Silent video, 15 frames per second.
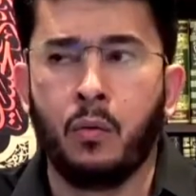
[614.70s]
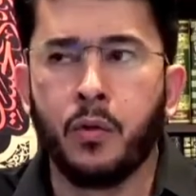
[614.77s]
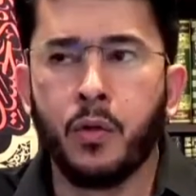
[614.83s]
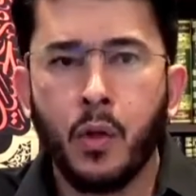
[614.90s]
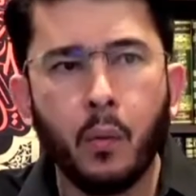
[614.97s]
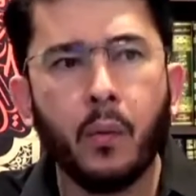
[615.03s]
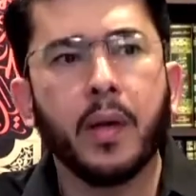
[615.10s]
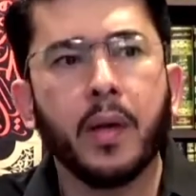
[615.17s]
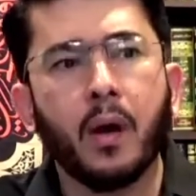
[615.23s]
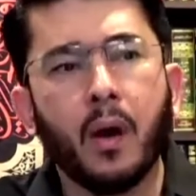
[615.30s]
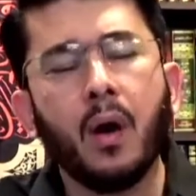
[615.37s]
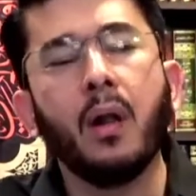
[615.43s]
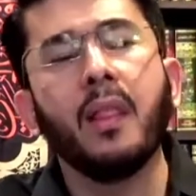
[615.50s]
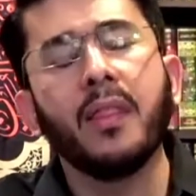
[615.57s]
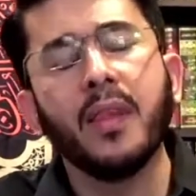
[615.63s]
knowing
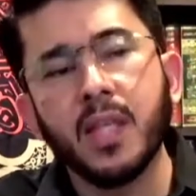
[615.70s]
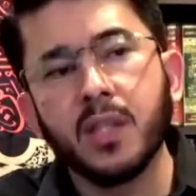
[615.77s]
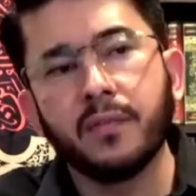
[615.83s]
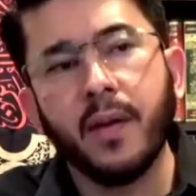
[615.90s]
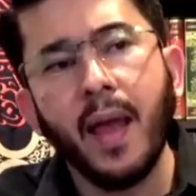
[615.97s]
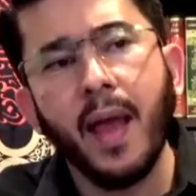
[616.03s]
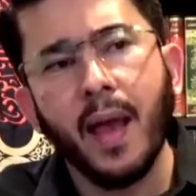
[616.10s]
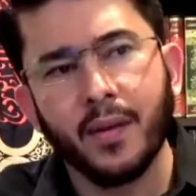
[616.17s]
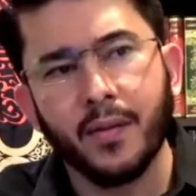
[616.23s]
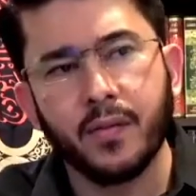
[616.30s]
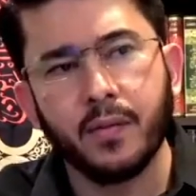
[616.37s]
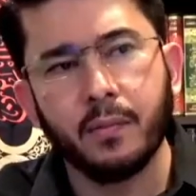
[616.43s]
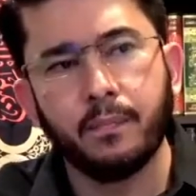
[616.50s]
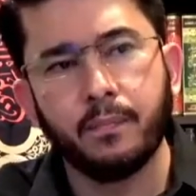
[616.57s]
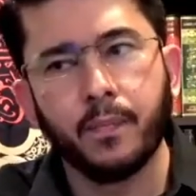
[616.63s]
all these
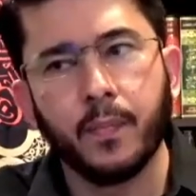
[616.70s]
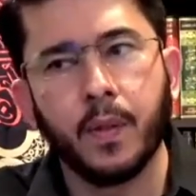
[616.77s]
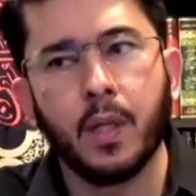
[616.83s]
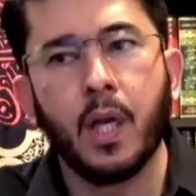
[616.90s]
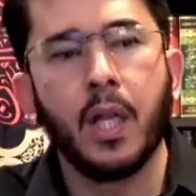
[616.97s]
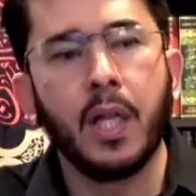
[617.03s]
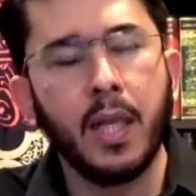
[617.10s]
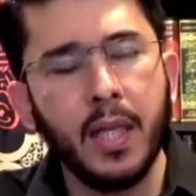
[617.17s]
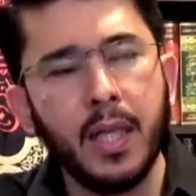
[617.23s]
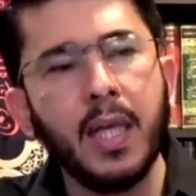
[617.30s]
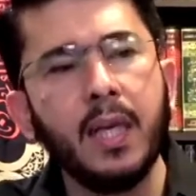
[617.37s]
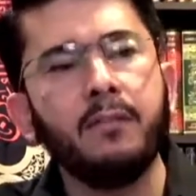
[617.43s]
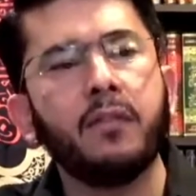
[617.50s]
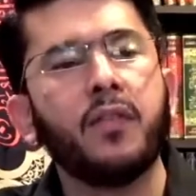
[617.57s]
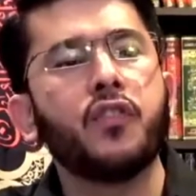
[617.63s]
facts,
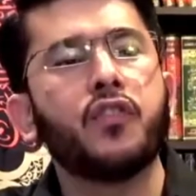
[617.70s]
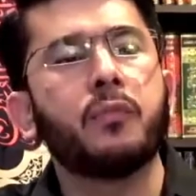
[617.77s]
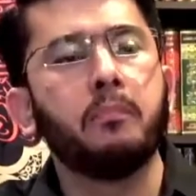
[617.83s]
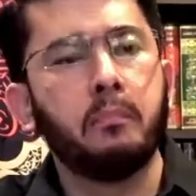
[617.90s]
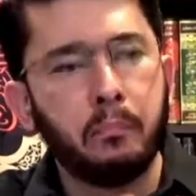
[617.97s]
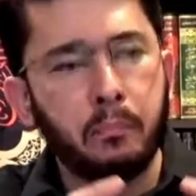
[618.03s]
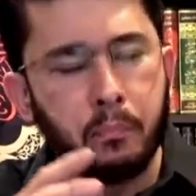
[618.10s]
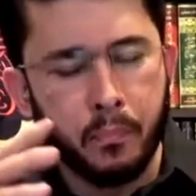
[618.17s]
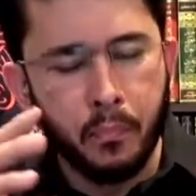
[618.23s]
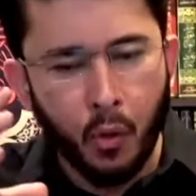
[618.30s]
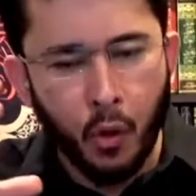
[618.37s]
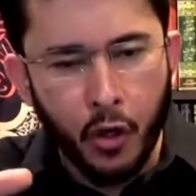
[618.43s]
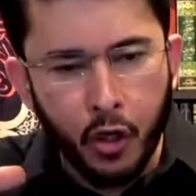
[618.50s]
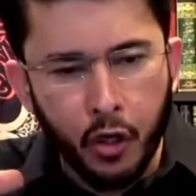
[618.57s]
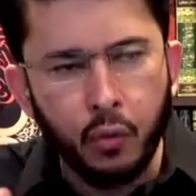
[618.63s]
leave this
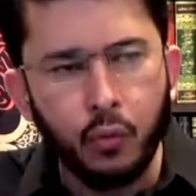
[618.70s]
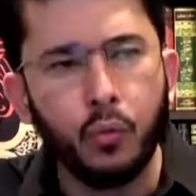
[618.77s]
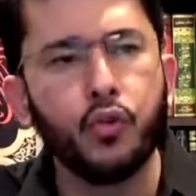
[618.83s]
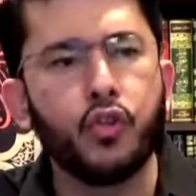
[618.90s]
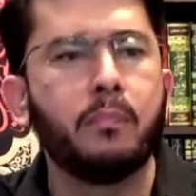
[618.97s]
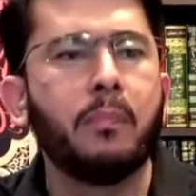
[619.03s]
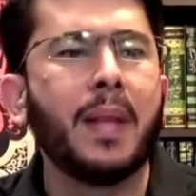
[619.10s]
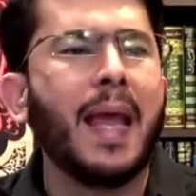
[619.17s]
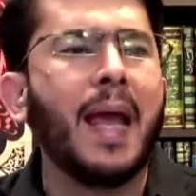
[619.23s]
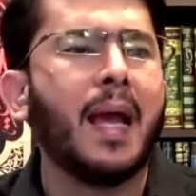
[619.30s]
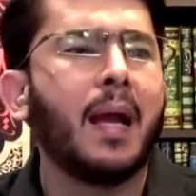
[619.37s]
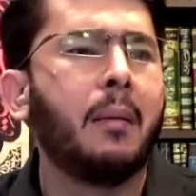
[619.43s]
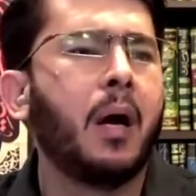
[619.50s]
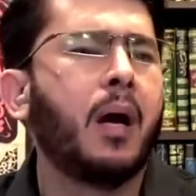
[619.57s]
huge blind